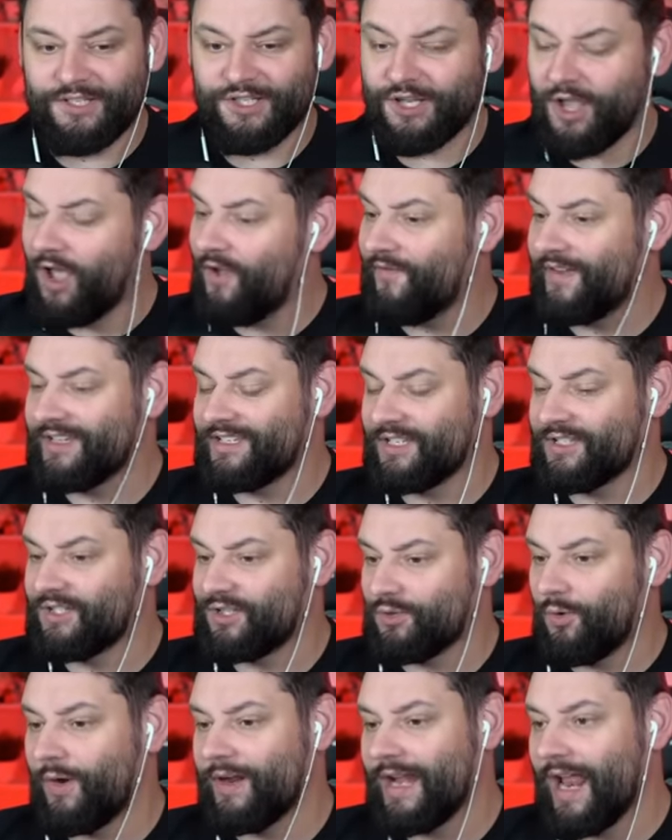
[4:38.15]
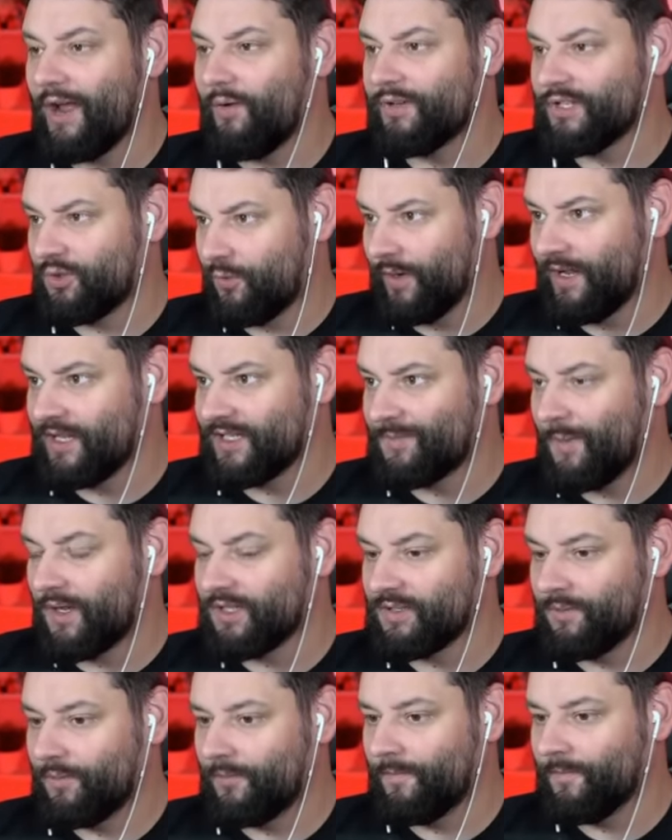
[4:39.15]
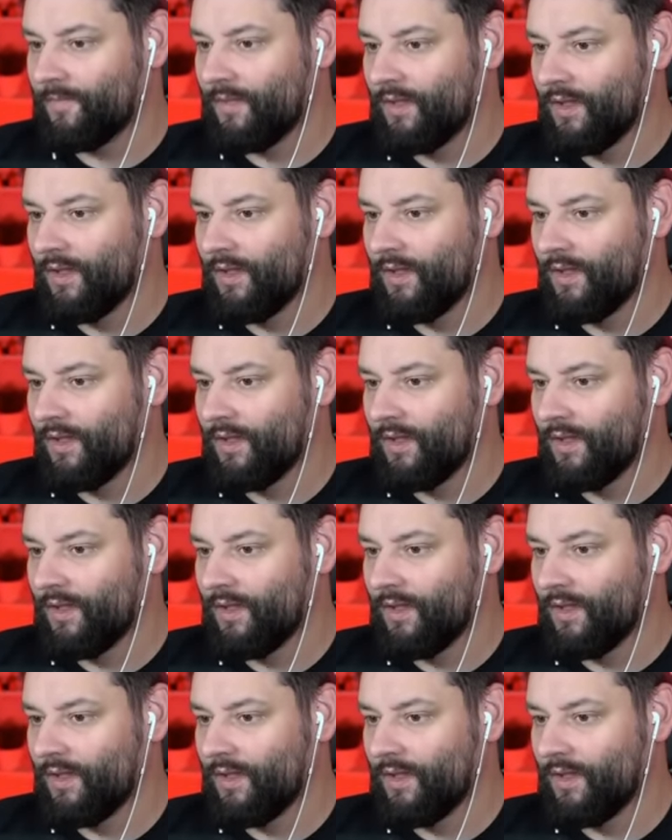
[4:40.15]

serviced and sorted out as quick as possible.